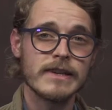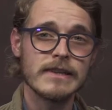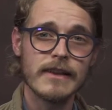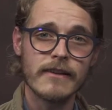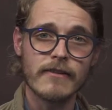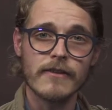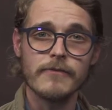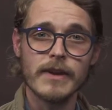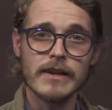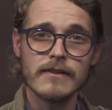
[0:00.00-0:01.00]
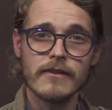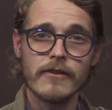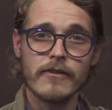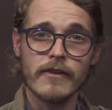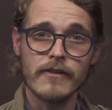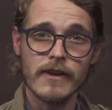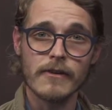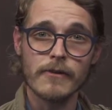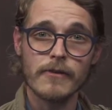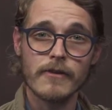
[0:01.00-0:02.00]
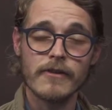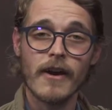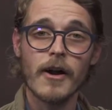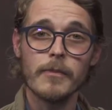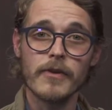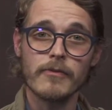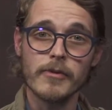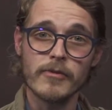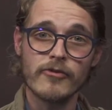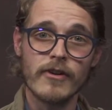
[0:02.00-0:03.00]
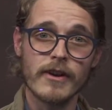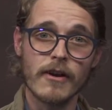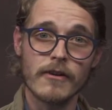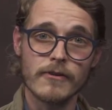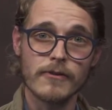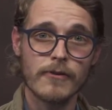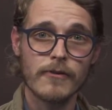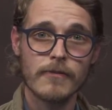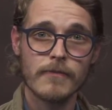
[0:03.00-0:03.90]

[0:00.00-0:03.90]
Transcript: a list of media literacy skills to help us when we're sharing articles.